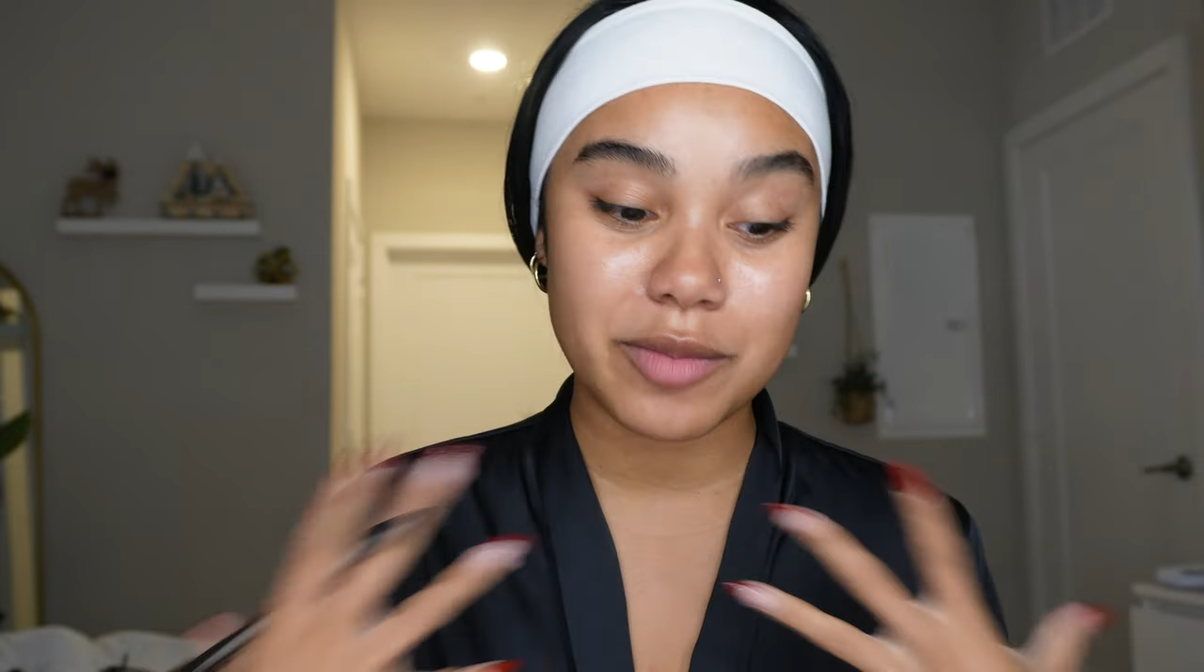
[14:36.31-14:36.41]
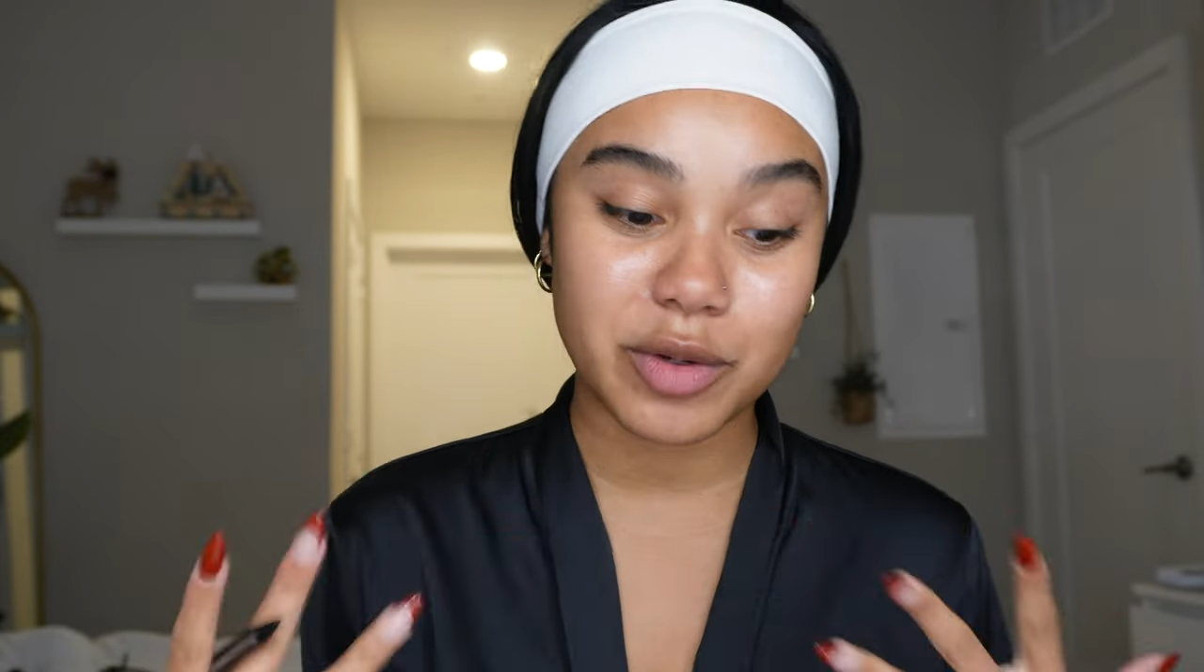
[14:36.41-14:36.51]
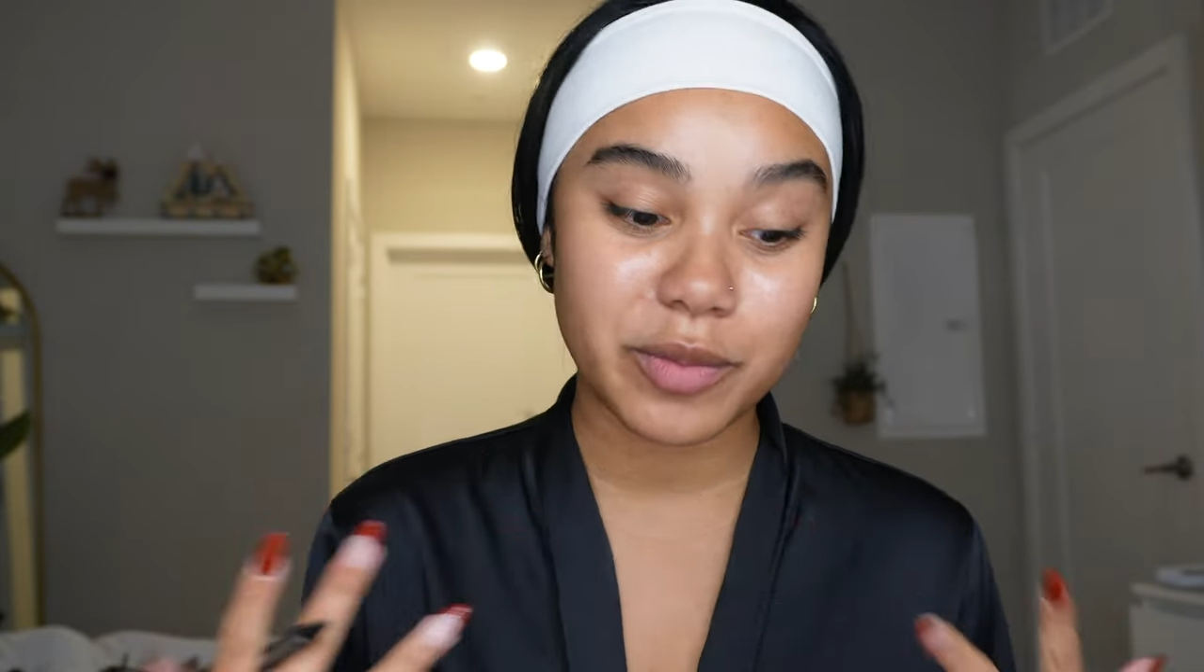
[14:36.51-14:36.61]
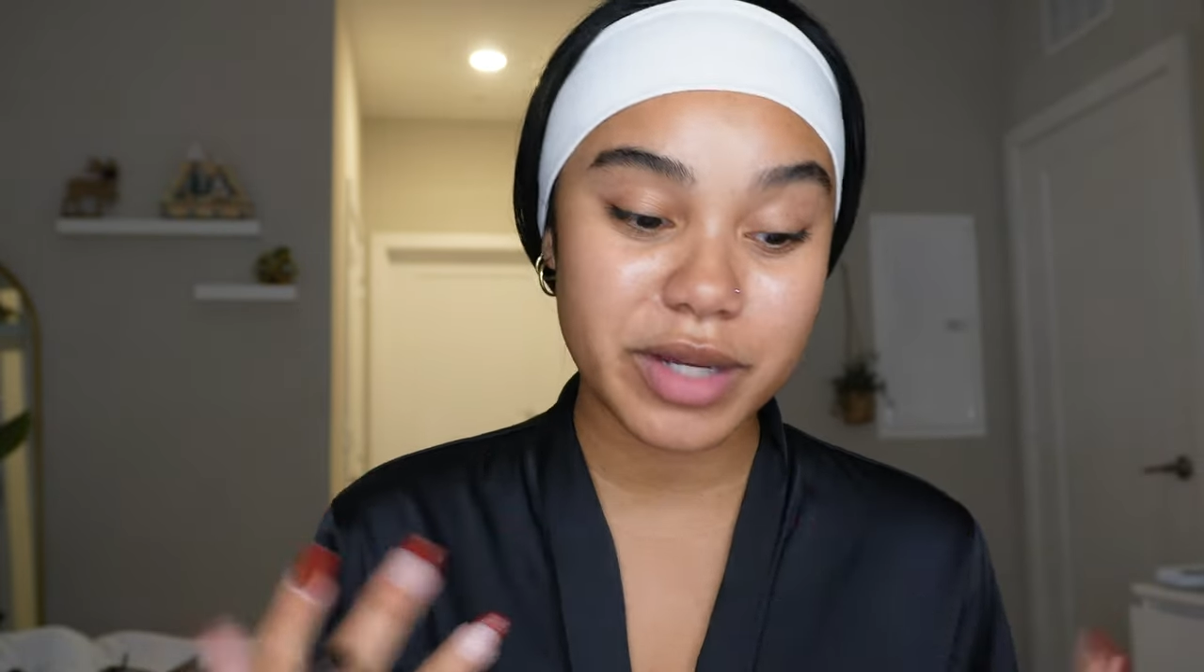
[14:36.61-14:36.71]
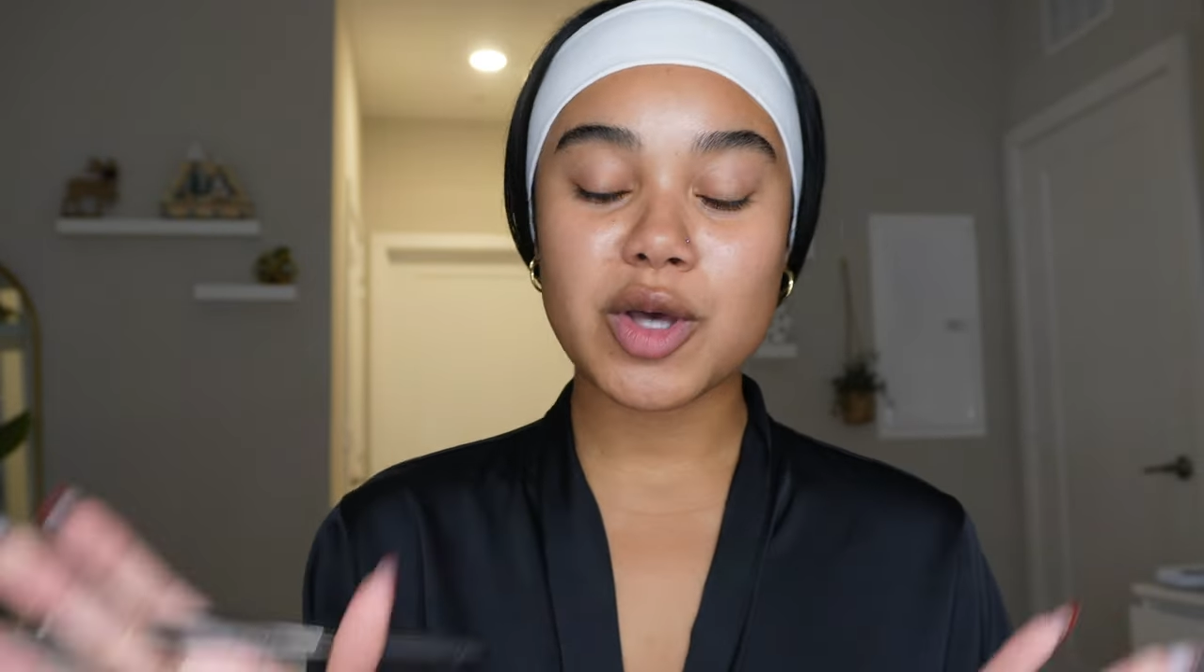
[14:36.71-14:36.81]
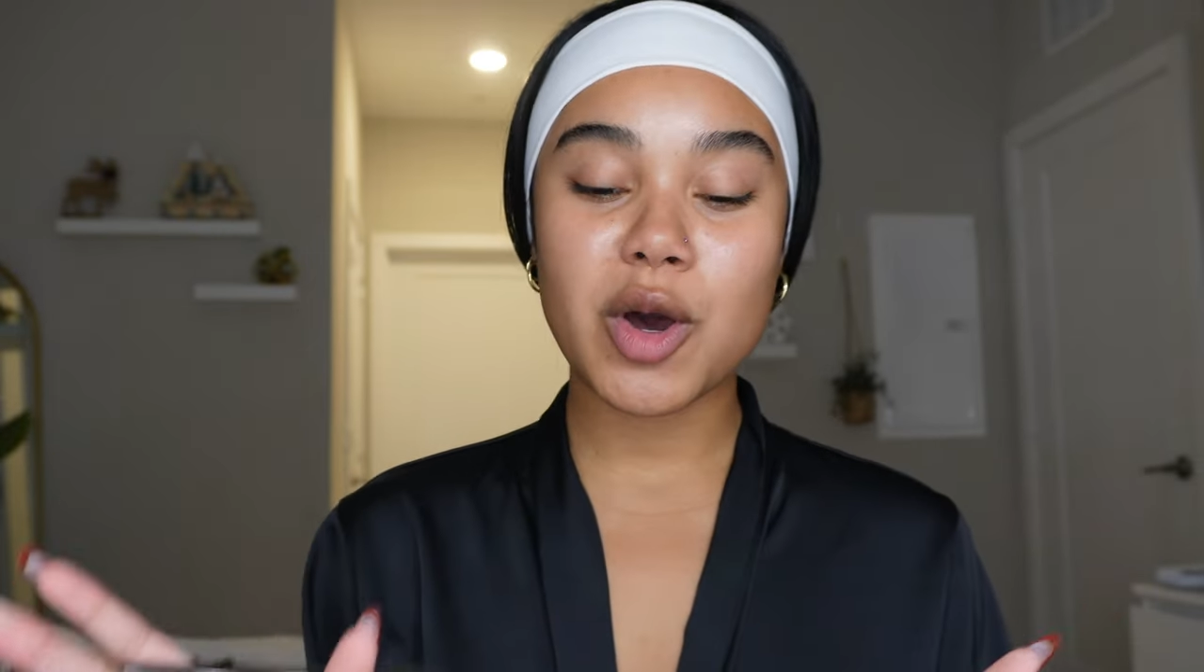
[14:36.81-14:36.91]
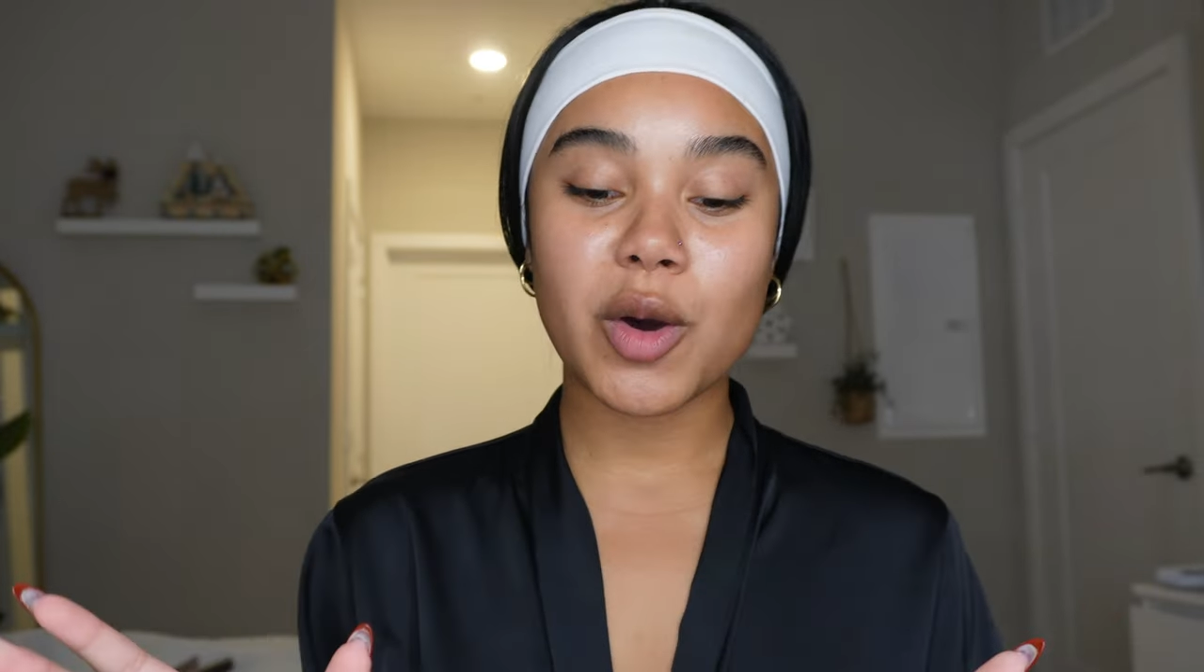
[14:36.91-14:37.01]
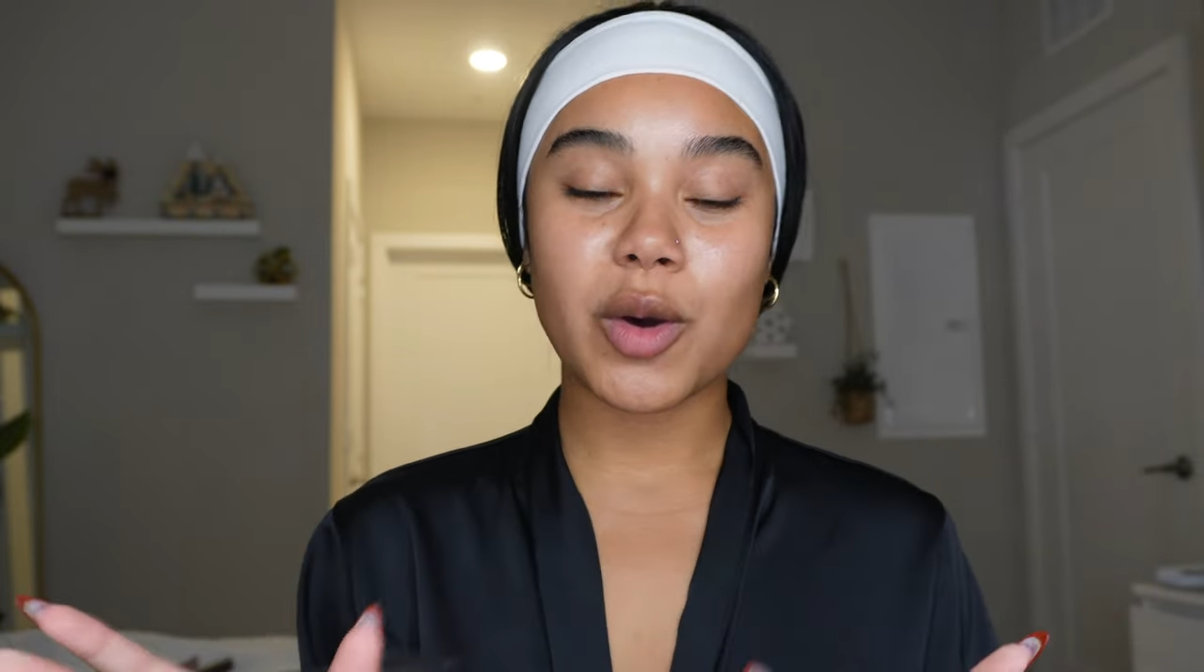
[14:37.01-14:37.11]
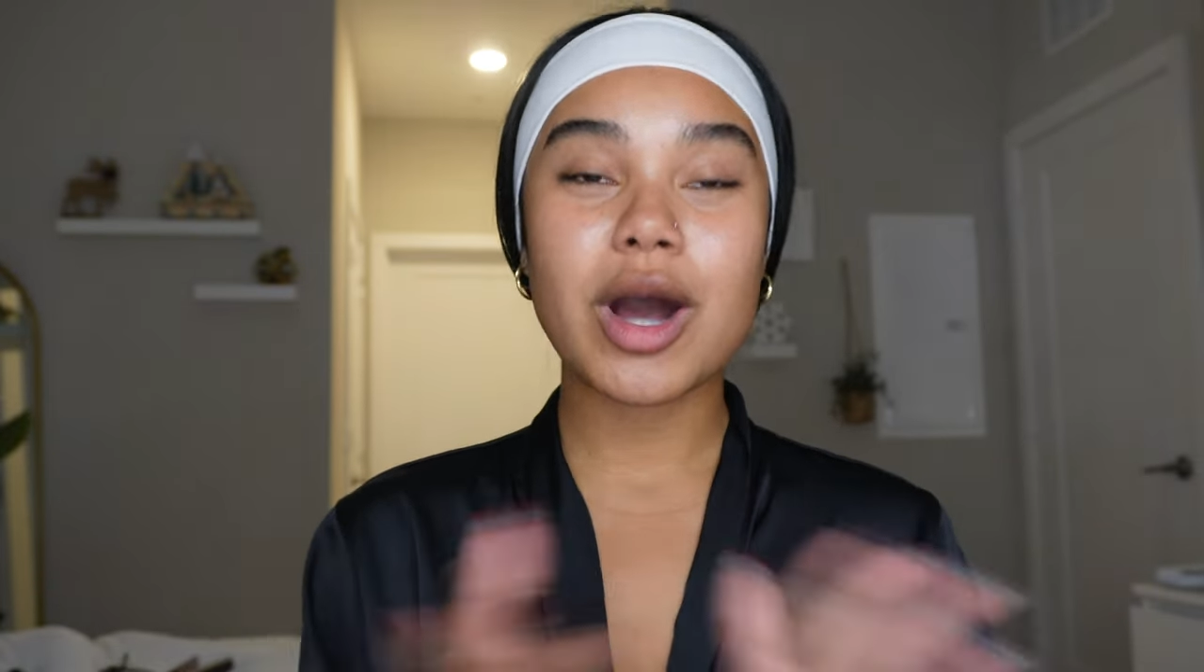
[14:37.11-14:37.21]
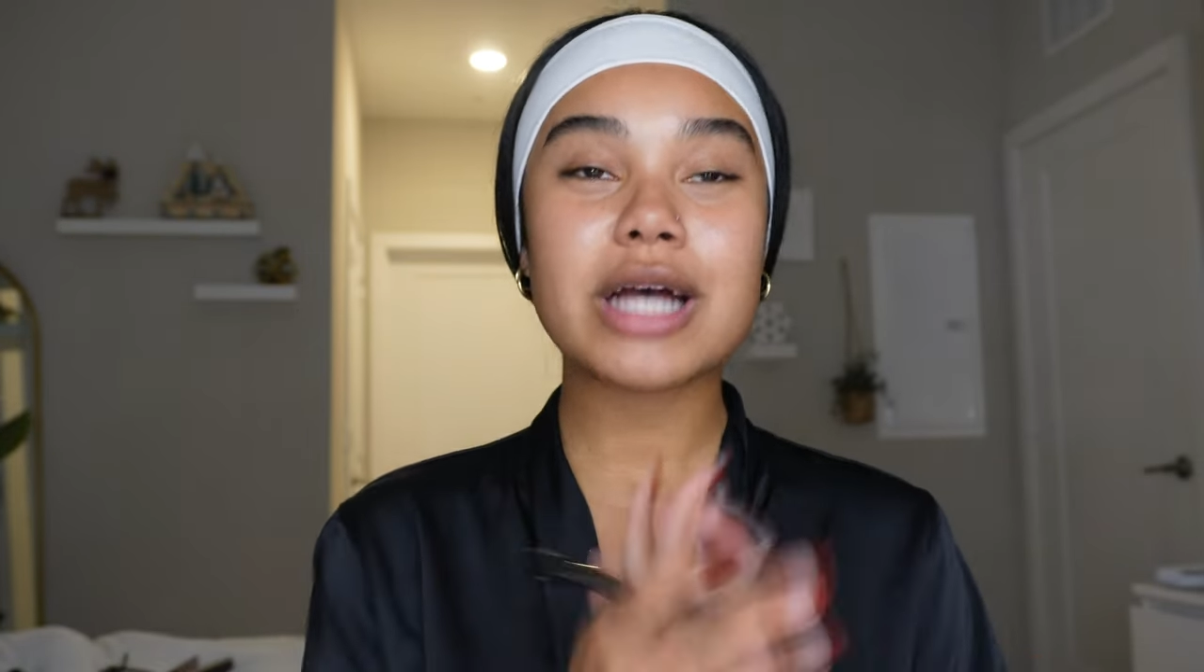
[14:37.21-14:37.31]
human. So